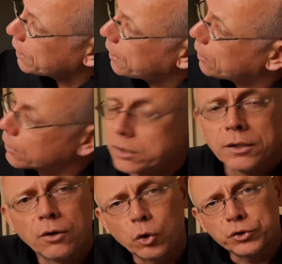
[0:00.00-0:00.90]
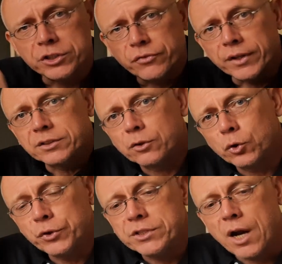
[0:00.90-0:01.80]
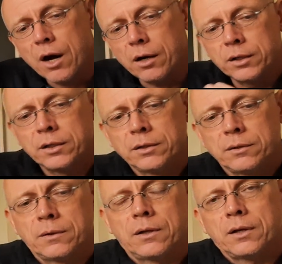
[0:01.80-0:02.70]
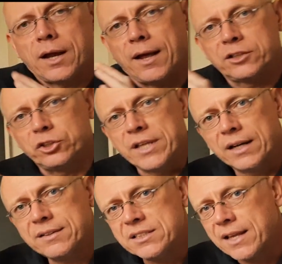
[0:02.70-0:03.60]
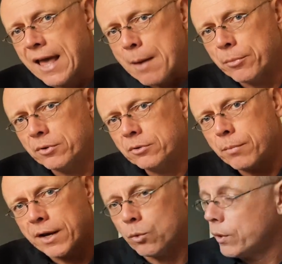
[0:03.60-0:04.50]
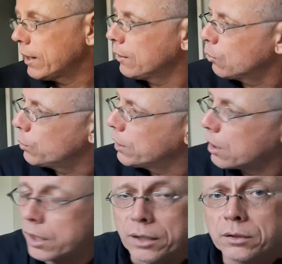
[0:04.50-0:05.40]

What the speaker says: air, all these things. All these are externalities that happen by the way we are